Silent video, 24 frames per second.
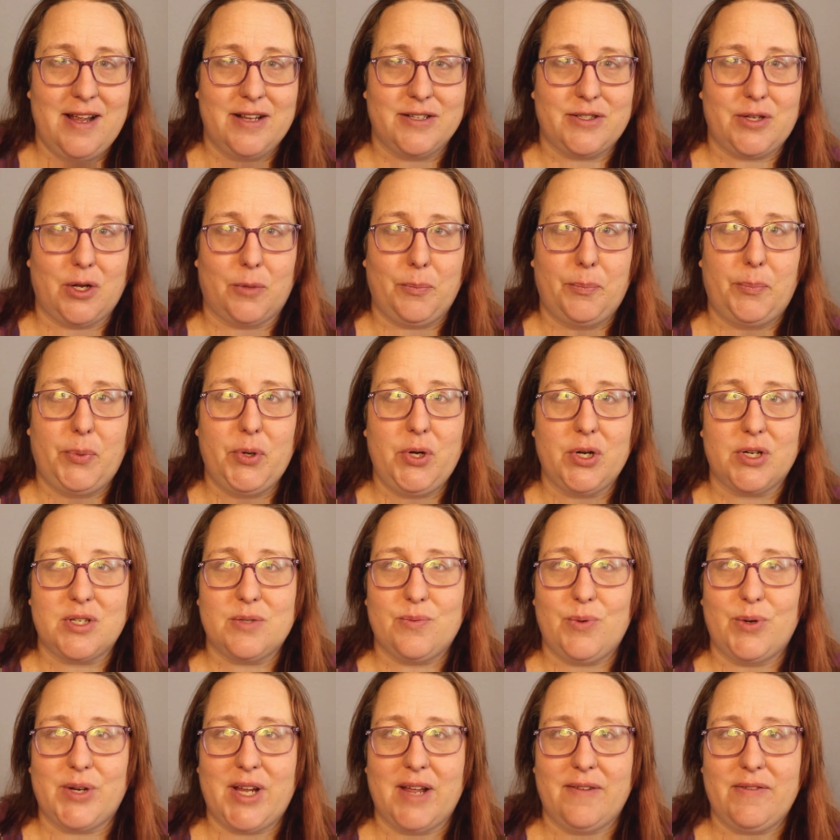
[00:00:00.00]
So
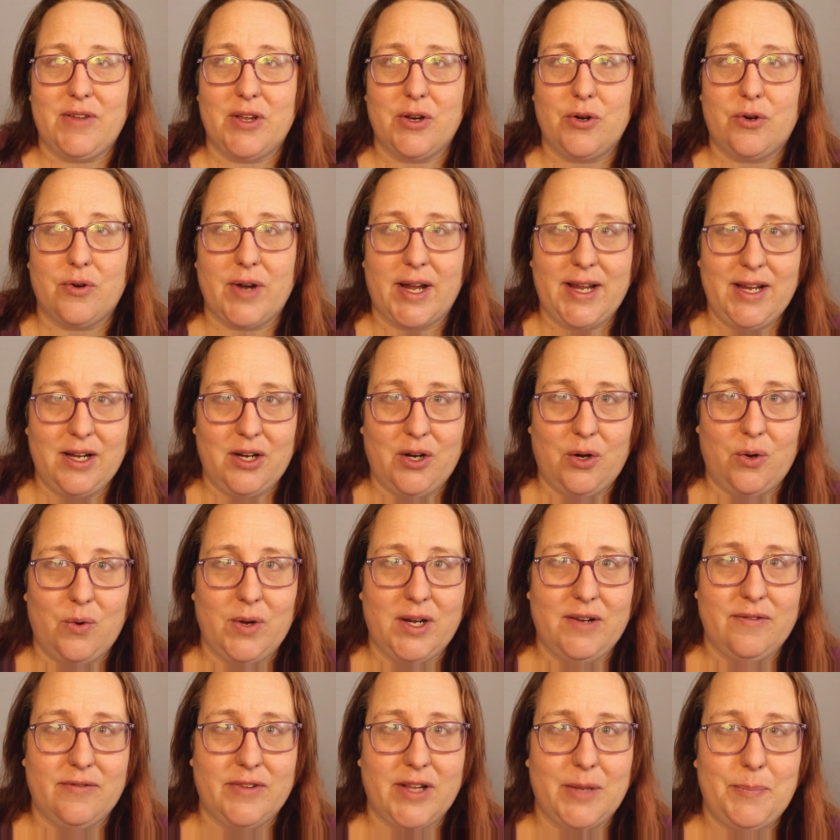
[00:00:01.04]
books will give you a great
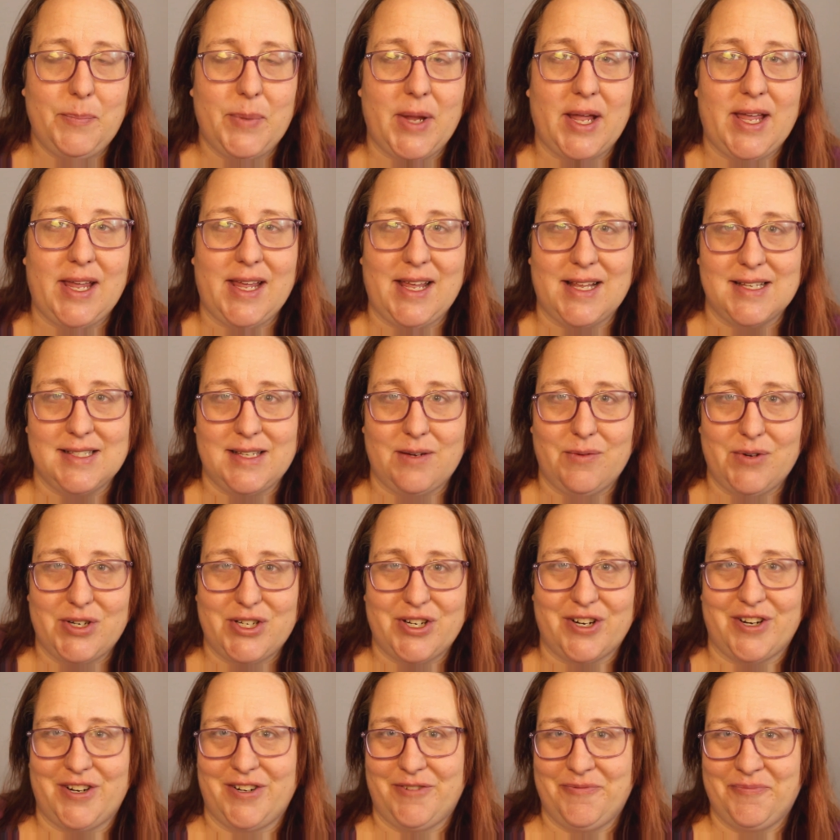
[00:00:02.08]
quick flip, easy
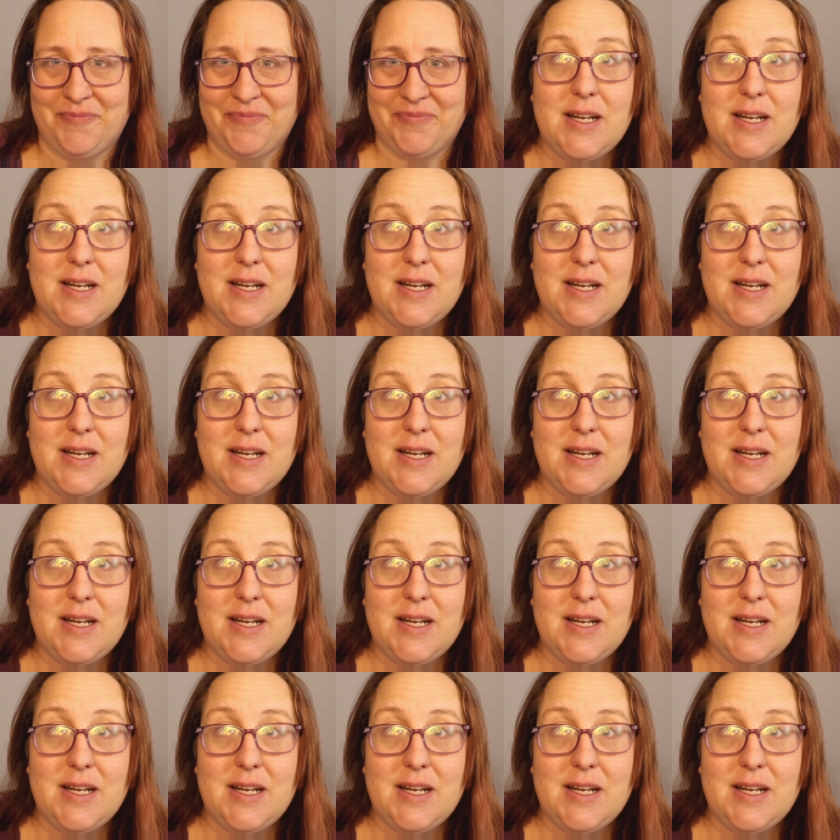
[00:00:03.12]
return.